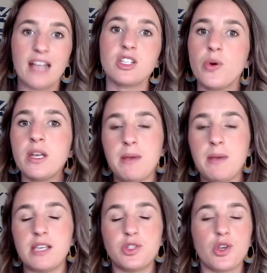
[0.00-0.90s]
going to be
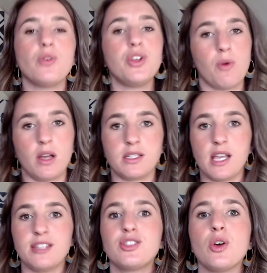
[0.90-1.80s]
so nuanced
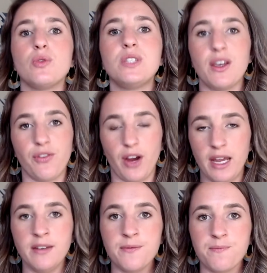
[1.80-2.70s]
and so
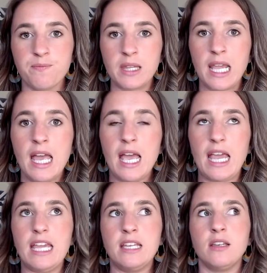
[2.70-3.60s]
different
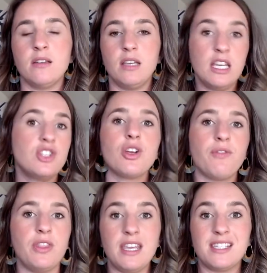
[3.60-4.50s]
in each of
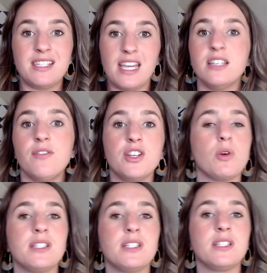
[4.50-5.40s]
these
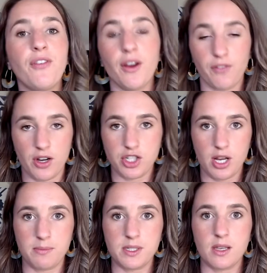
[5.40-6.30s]
individual and different
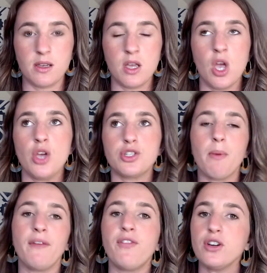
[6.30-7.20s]
friendships. So
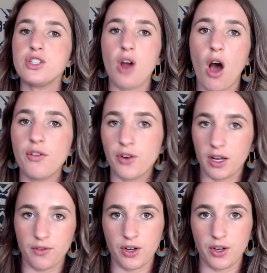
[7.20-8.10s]
my first
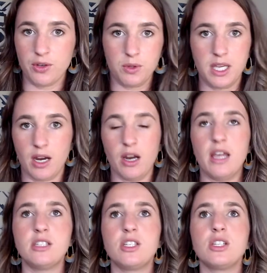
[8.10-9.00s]
offering for you here
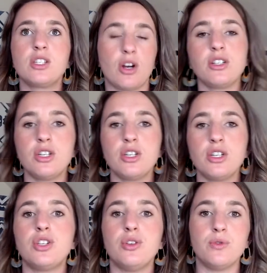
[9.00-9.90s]
is to start to
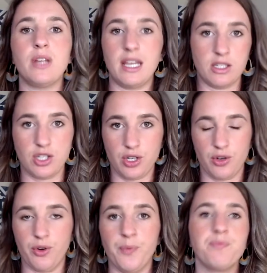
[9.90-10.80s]
tune into,